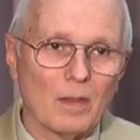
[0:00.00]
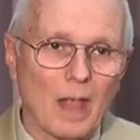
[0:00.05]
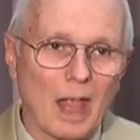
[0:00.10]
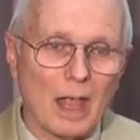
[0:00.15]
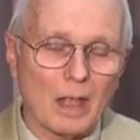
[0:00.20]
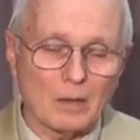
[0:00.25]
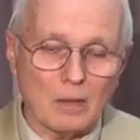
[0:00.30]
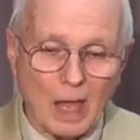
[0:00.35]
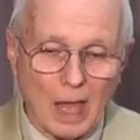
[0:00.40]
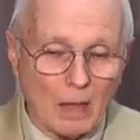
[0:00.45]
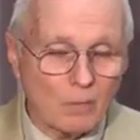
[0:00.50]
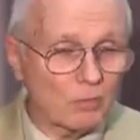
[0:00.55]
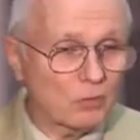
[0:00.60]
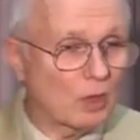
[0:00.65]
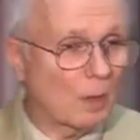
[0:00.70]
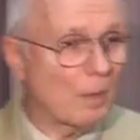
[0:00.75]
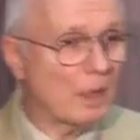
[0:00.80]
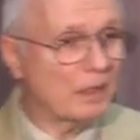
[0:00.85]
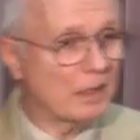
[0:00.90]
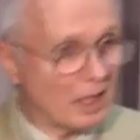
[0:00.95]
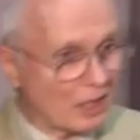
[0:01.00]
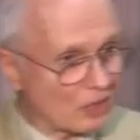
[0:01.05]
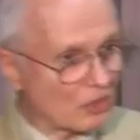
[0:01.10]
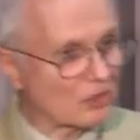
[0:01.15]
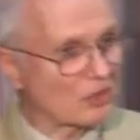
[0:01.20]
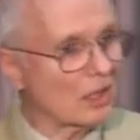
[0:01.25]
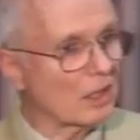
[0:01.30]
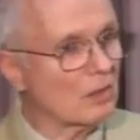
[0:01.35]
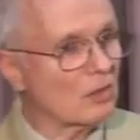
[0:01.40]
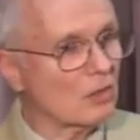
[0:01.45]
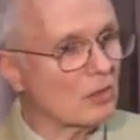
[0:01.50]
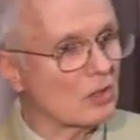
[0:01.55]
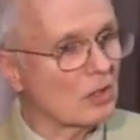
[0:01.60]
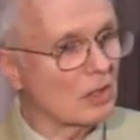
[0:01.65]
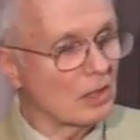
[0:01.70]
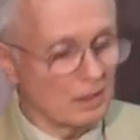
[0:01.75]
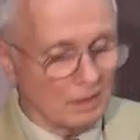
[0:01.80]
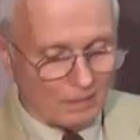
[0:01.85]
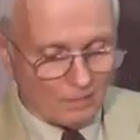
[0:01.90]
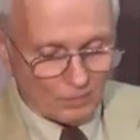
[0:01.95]
And, and from a
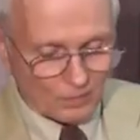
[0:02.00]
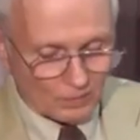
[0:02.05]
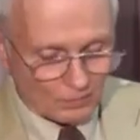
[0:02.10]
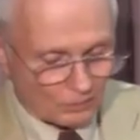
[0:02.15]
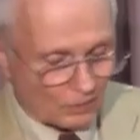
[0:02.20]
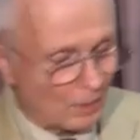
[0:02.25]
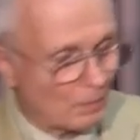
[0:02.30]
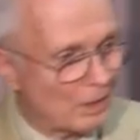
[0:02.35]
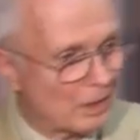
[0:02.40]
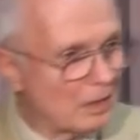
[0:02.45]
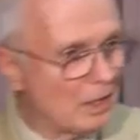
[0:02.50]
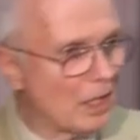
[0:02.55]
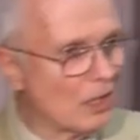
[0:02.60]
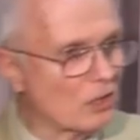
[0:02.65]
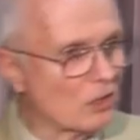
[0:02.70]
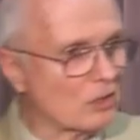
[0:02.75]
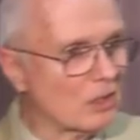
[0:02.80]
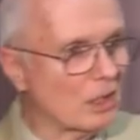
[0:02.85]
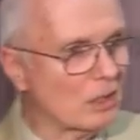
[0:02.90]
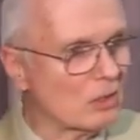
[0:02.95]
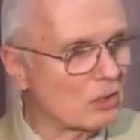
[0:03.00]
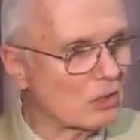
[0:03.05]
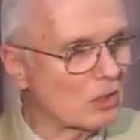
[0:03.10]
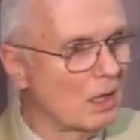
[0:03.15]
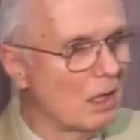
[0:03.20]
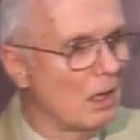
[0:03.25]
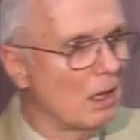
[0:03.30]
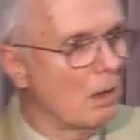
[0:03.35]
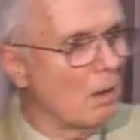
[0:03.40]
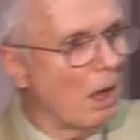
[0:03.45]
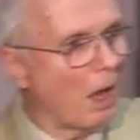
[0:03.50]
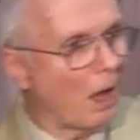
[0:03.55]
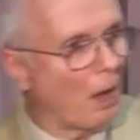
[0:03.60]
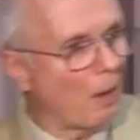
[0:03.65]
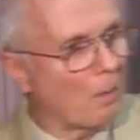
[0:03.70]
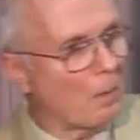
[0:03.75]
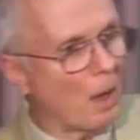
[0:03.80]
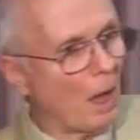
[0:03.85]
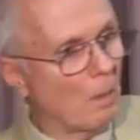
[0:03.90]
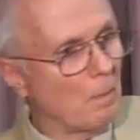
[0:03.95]
distance, from a distance,
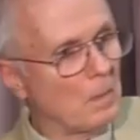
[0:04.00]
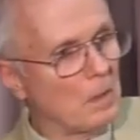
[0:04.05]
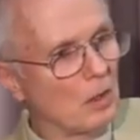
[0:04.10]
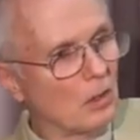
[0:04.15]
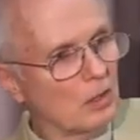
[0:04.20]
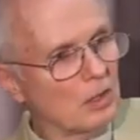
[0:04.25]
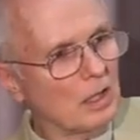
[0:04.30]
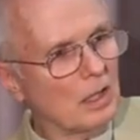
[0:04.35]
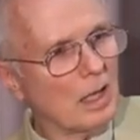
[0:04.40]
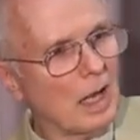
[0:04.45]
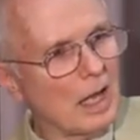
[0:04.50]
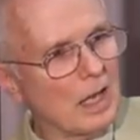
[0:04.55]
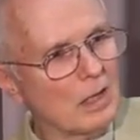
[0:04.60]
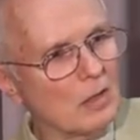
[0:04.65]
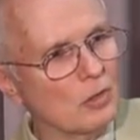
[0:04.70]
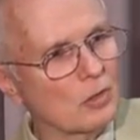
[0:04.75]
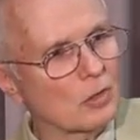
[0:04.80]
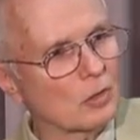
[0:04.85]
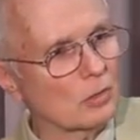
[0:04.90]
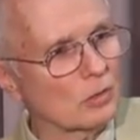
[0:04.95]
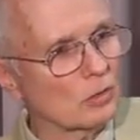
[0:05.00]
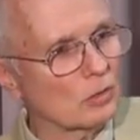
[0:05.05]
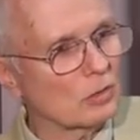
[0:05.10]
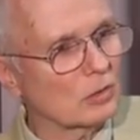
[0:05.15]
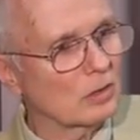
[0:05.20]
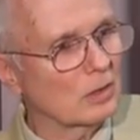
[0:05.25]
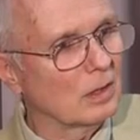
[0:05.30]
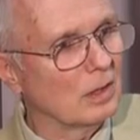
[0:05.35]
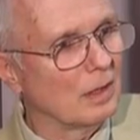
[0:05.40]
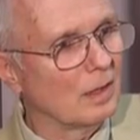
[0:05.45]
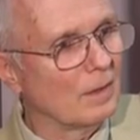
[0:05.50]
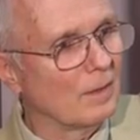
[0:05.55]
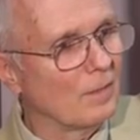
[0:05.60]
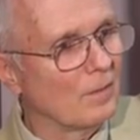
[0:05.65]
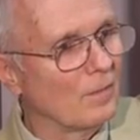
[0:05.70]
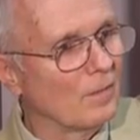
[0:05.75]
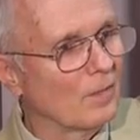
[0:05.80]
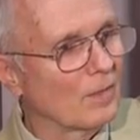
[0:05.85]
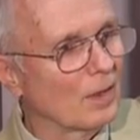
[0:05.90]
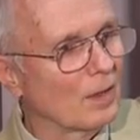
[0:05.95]
a, a million angels
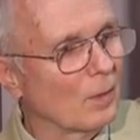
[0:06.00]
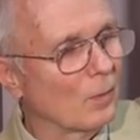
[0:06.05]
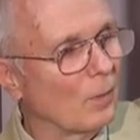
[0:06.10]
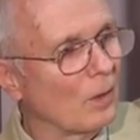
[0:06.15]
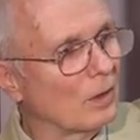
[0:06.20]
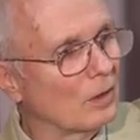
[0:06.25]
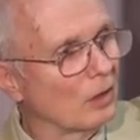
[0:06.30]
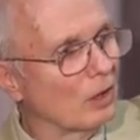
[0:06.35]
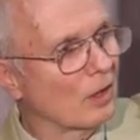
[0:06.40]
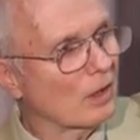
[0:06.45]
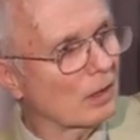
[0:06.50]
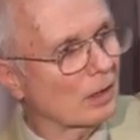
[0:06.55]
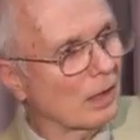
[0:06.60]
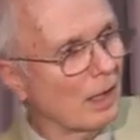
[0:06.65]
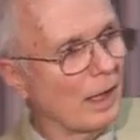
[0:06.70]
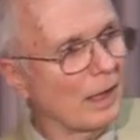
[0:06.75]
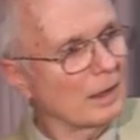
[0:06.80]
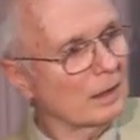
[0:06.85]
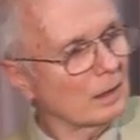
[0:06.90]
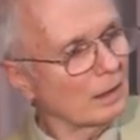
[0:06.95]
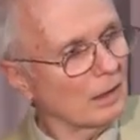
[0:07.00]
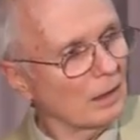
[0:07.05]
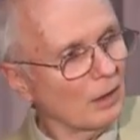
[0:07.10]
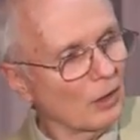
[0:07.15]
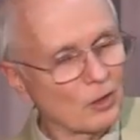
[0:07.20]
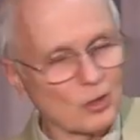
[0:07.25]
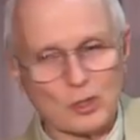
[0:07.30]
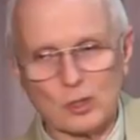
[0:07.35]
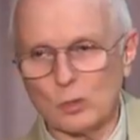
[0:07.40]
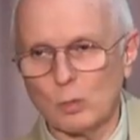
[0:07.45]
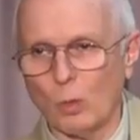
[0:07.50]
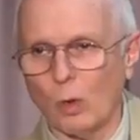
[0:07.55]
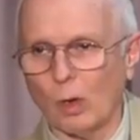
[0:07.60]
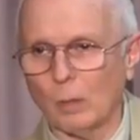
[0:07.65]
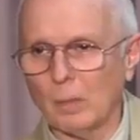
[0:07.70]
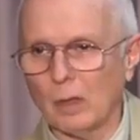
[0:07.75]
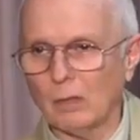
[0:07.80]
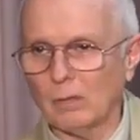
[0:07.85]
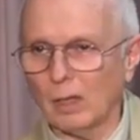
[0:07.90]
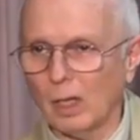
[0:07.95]
would look like a
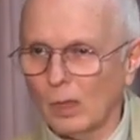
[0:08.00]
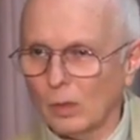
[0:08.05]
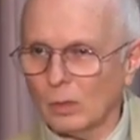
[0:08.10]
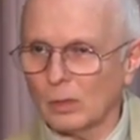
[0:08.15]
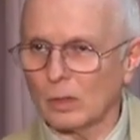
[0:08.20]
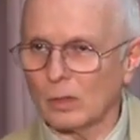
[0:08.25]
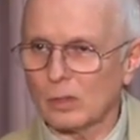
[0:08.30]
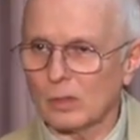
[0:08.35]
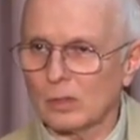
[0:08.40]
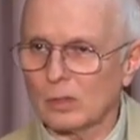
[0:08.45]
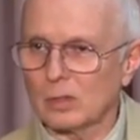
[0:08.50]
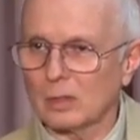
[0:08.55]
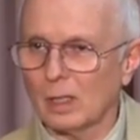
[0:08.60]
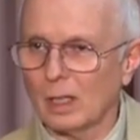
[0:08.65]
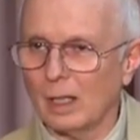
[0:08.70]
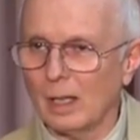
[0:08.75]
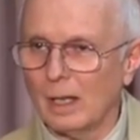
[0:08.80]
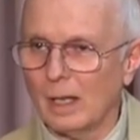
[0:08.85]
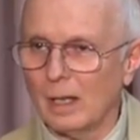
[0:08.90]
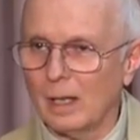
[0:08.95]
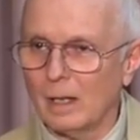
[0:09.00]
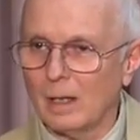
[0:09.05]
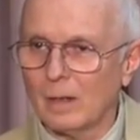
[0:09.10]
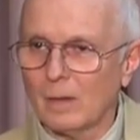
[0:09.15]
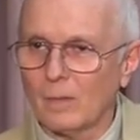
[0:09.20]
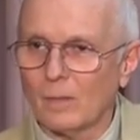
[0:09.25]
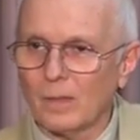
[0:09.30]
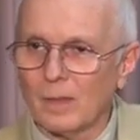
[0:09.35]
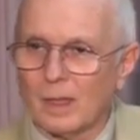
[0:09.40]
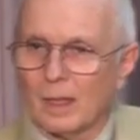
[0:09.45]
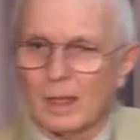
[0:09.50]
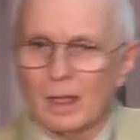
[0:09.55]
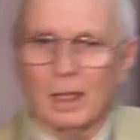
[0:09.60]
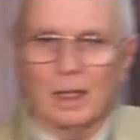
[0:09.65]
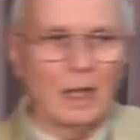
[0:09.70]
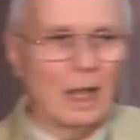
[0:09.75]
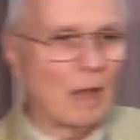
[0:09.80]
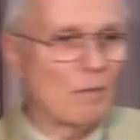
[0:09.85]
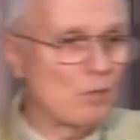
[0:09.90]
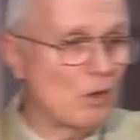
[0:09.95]
swarm of locusts.
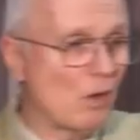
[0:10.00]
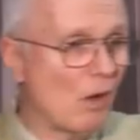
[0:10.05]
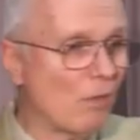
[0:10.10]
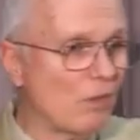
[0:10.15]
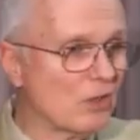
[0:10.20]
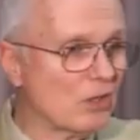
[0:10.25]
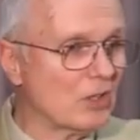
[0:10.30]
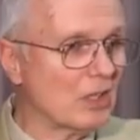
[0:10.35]
Have you ever